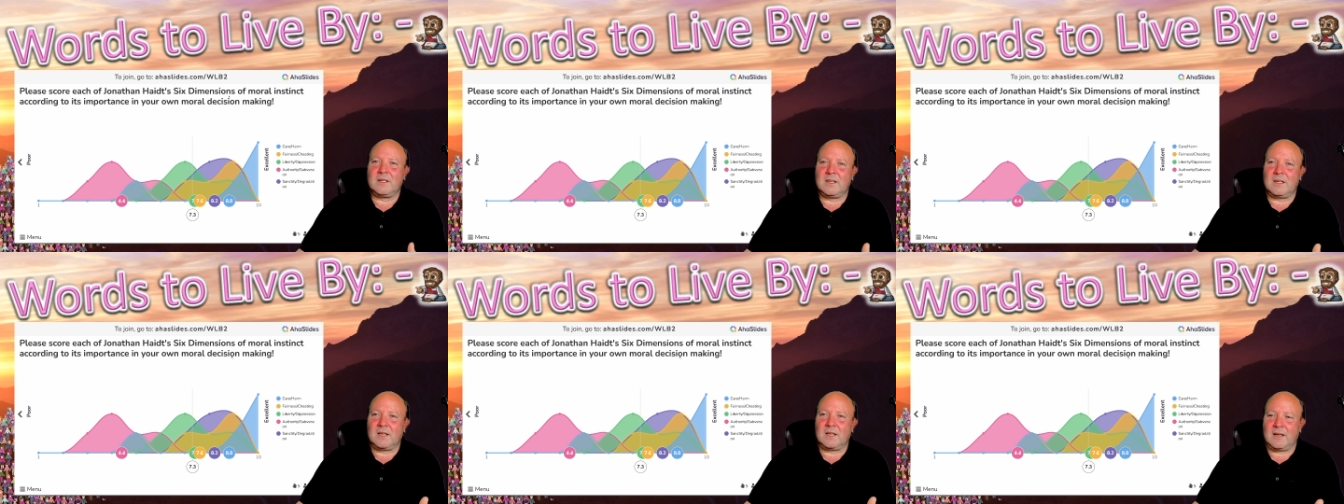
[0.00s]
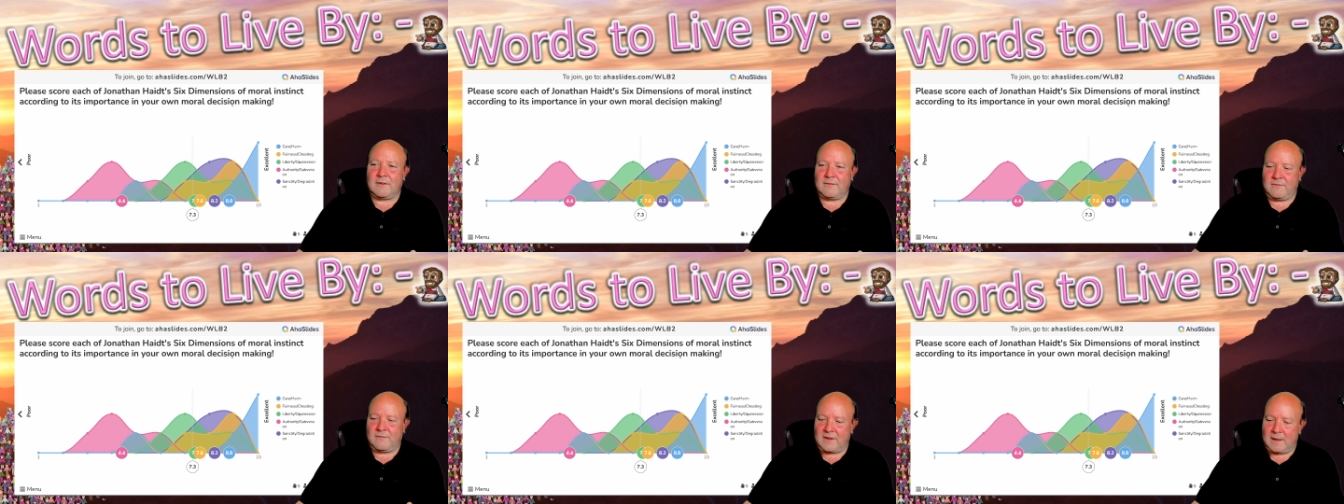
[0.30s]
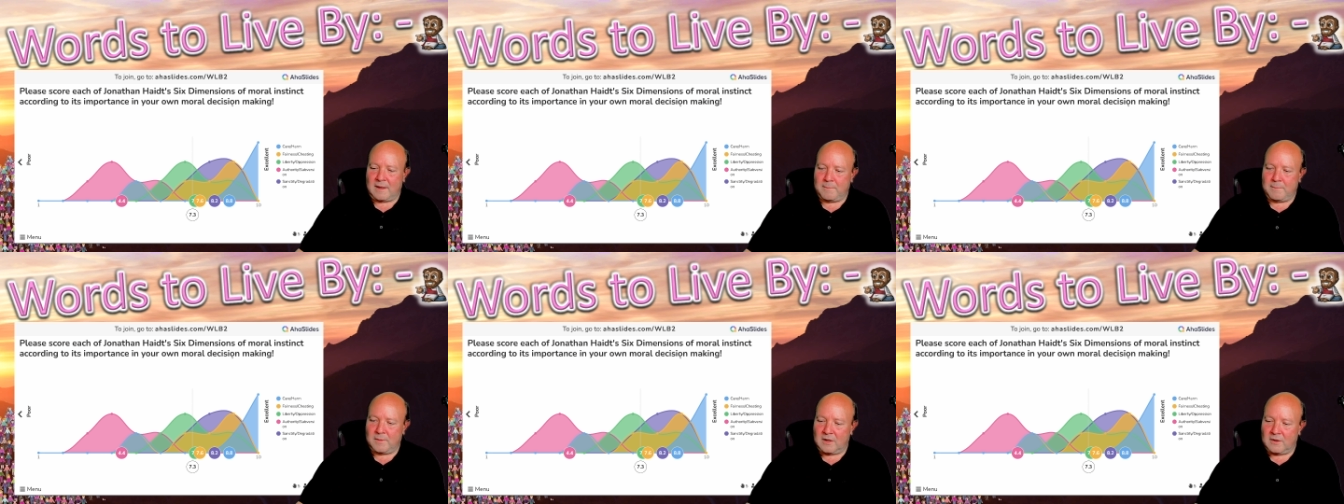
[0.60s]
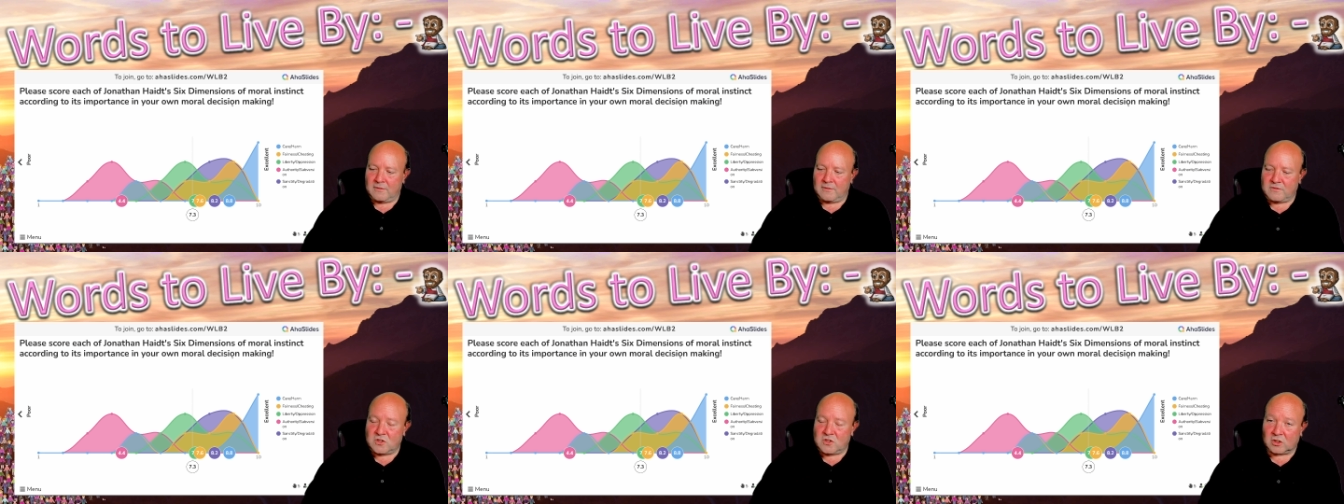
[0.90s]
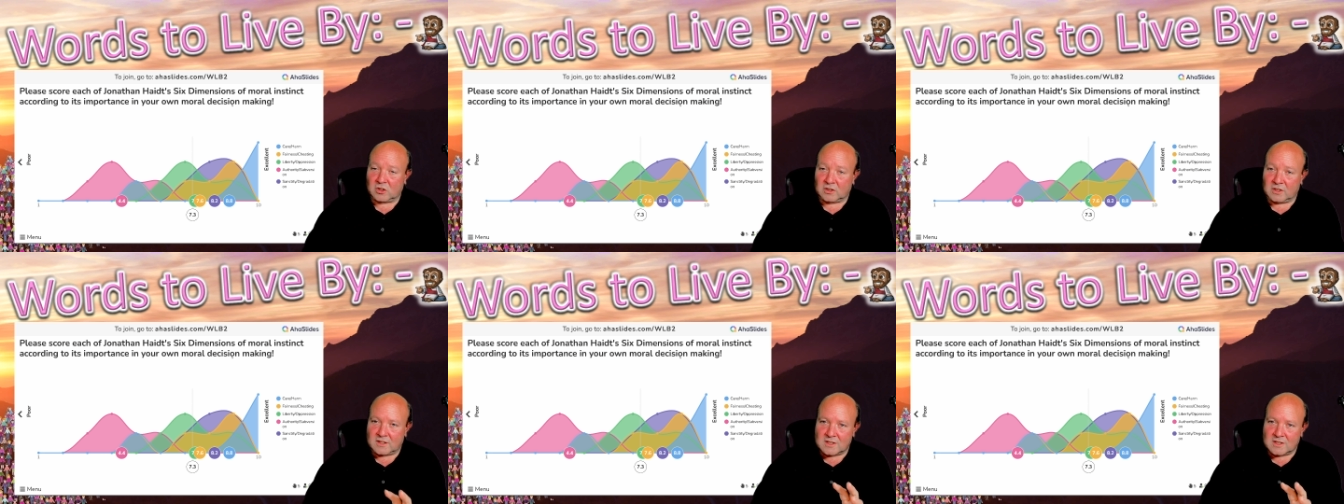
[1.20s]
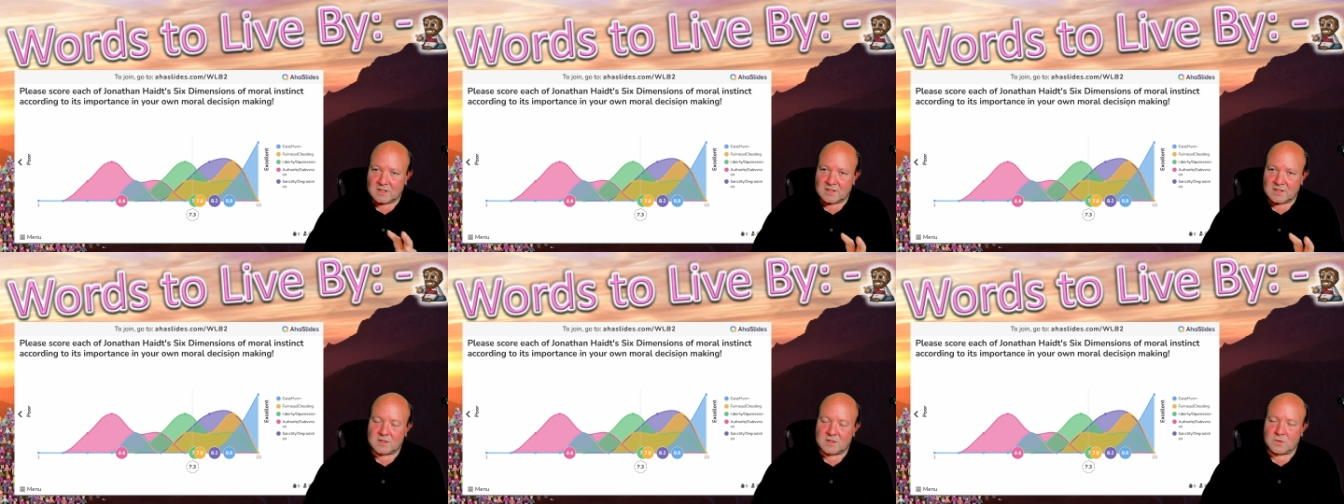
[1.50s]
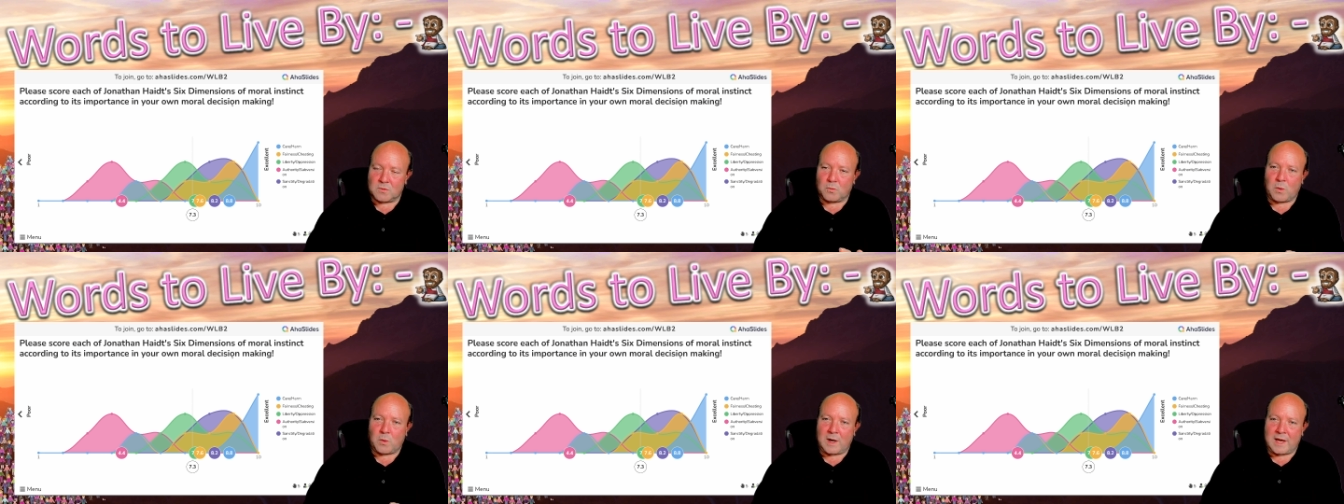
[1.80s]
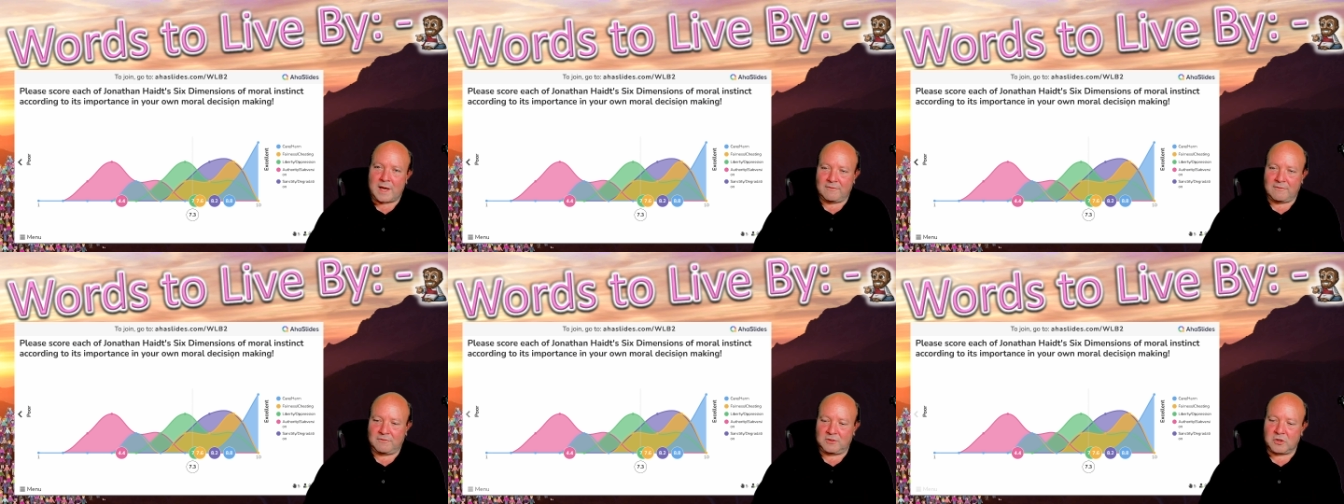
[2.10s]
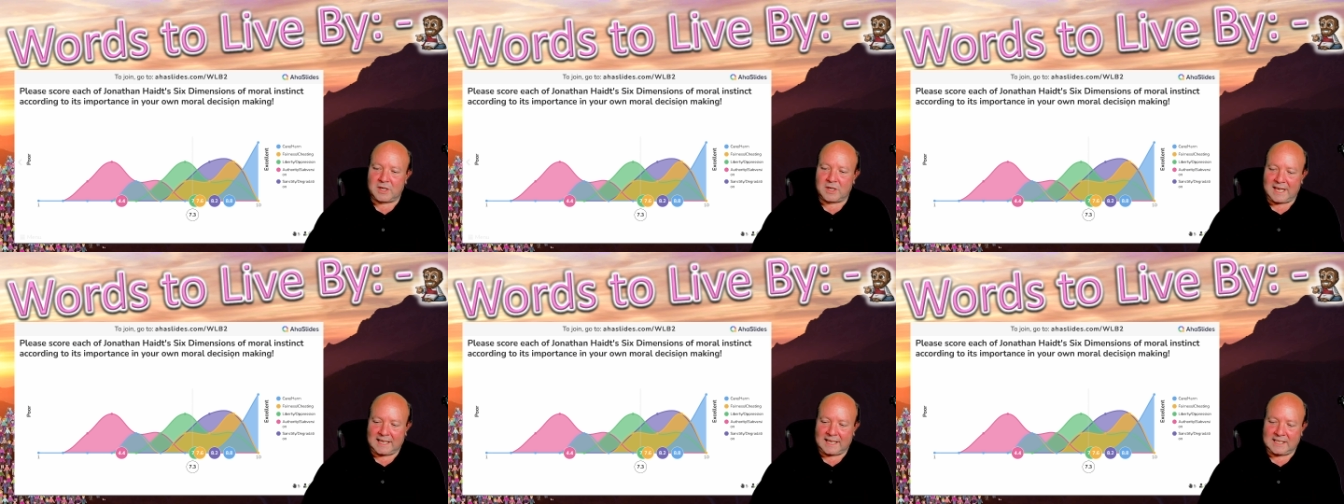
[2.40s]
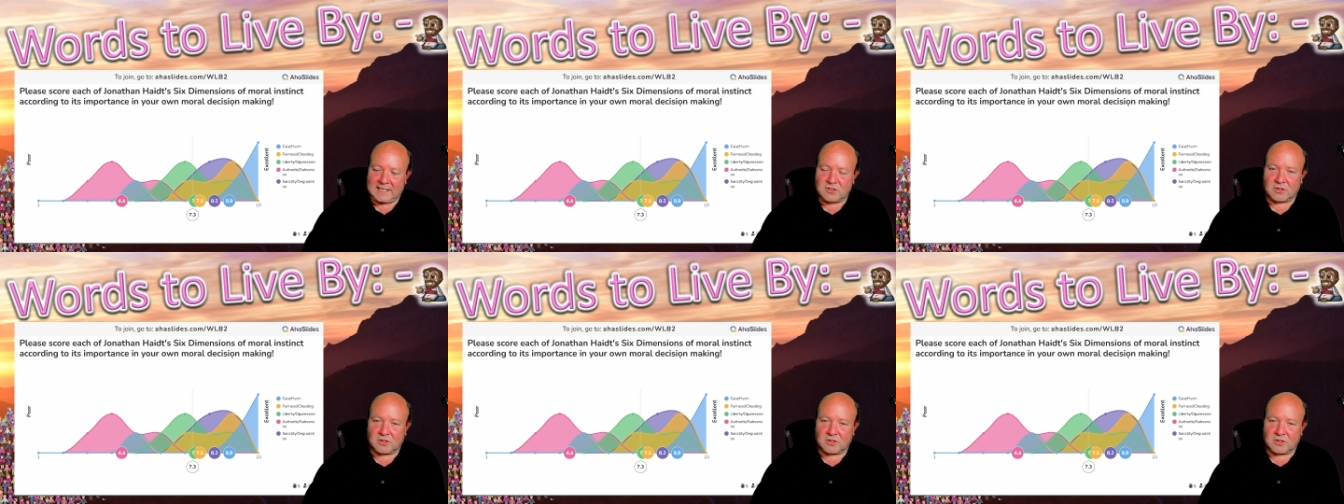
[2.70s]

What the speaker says: of Jonathan's way of looking at it,